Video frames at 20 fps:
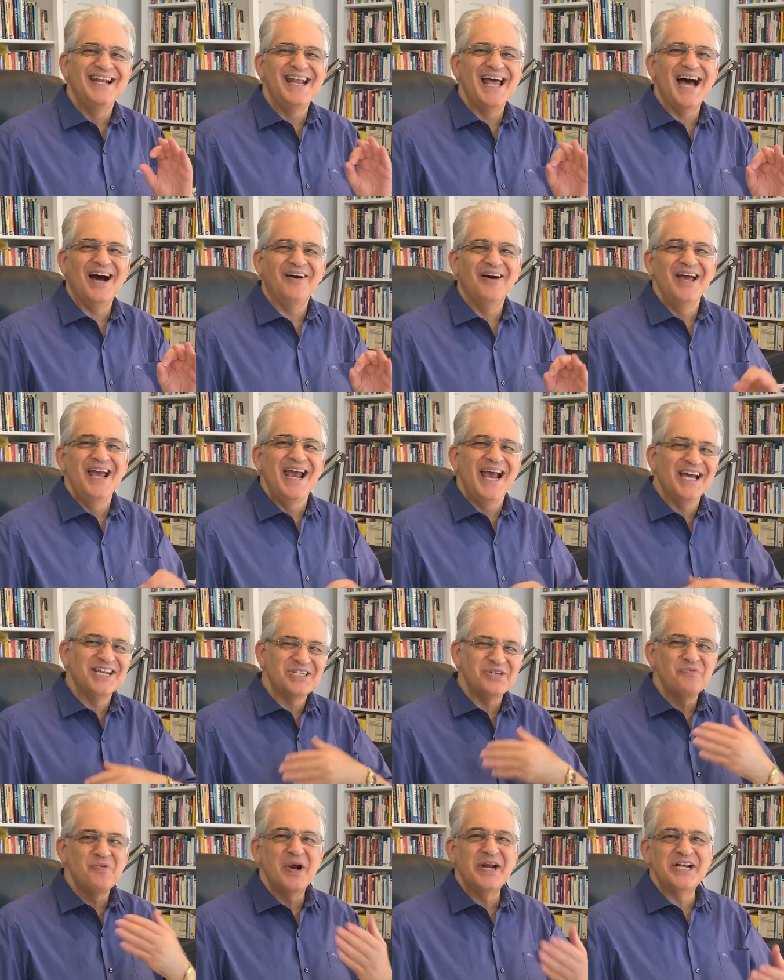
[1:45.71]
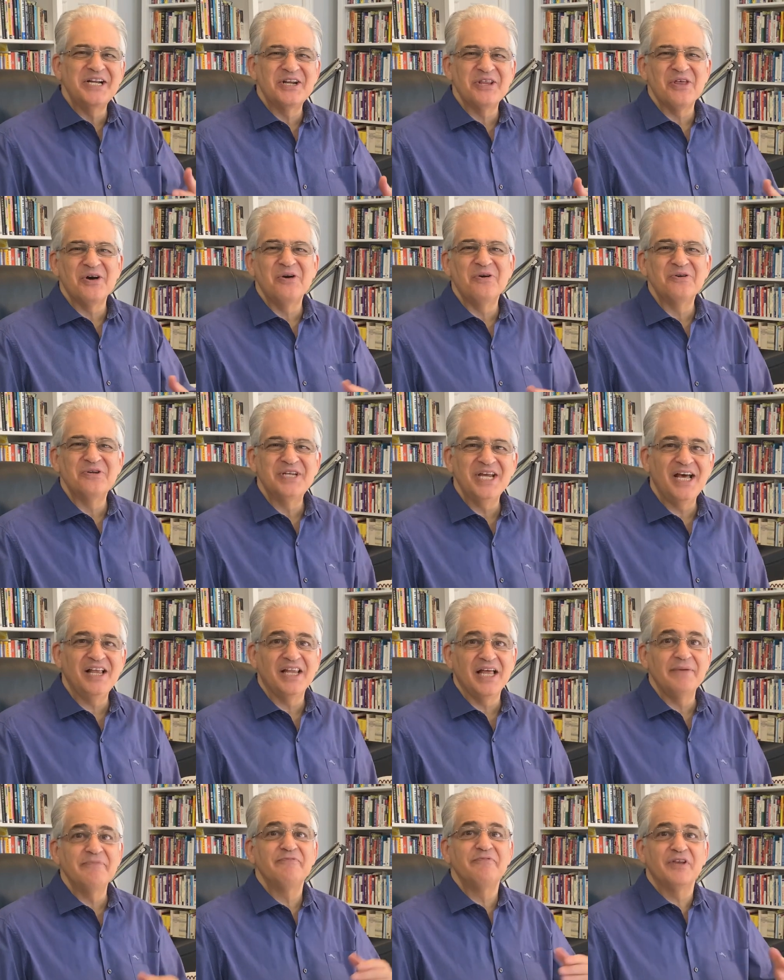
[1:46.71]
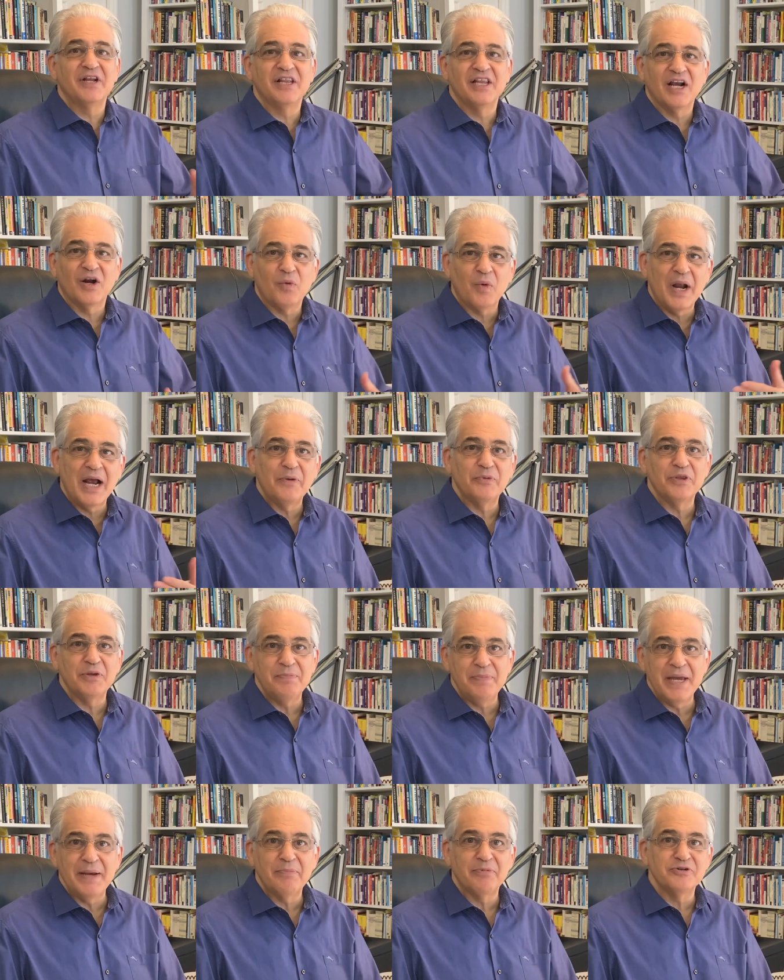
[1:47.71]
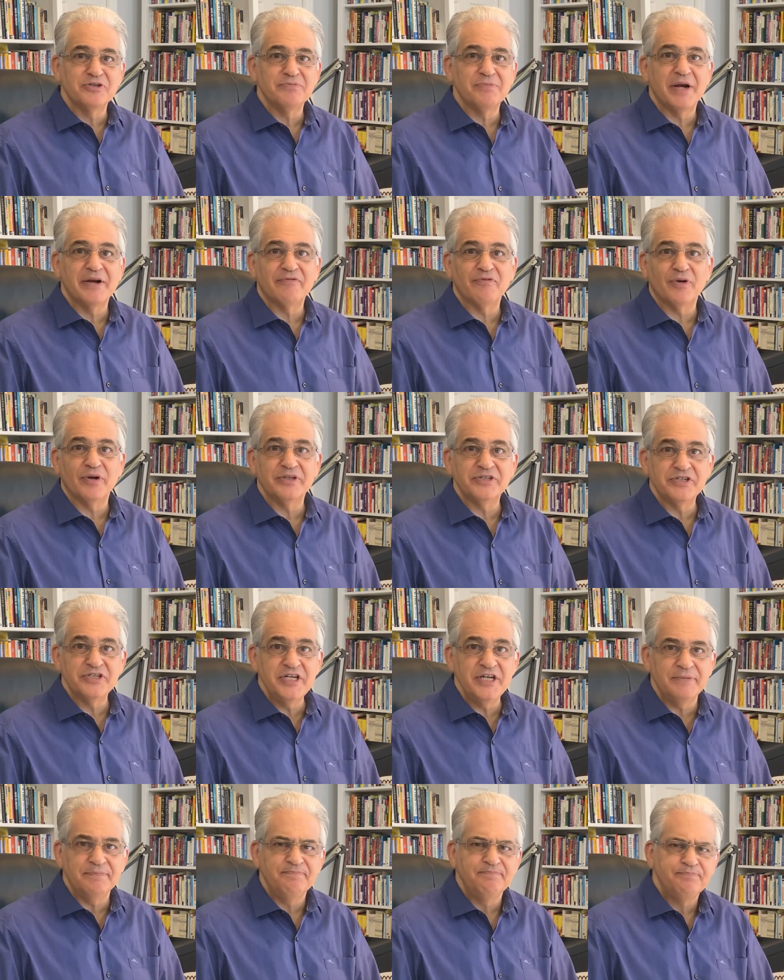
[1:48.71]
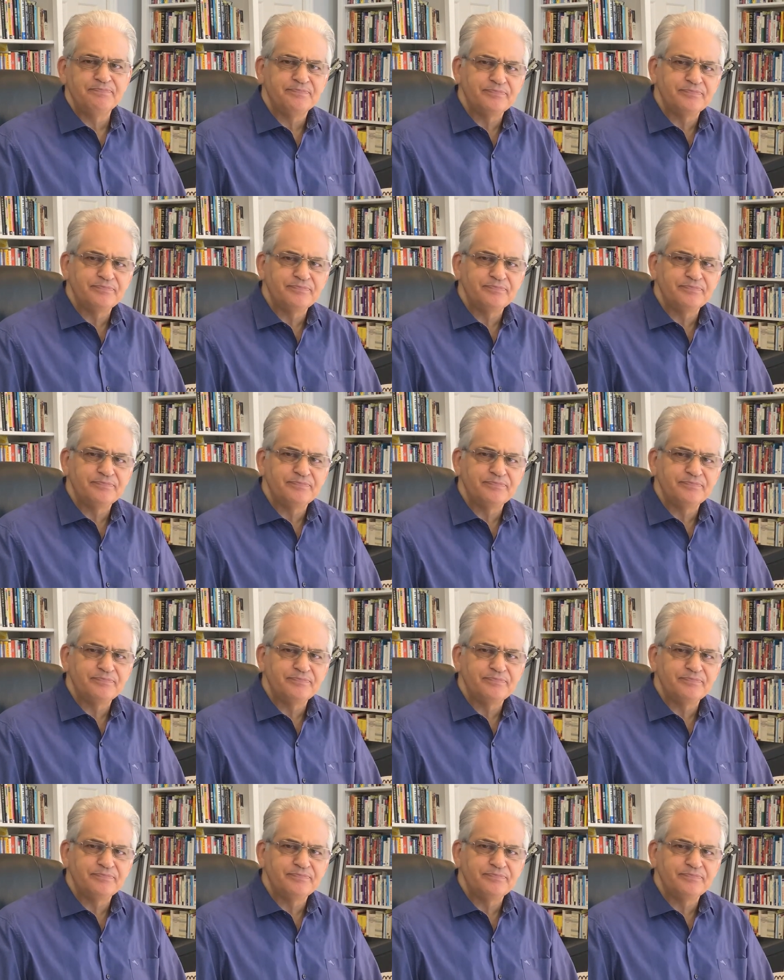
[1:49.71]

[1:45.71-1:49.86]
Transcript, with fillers: Now, as he went into the hotel, I'm fiddling around with the papers in my front seat.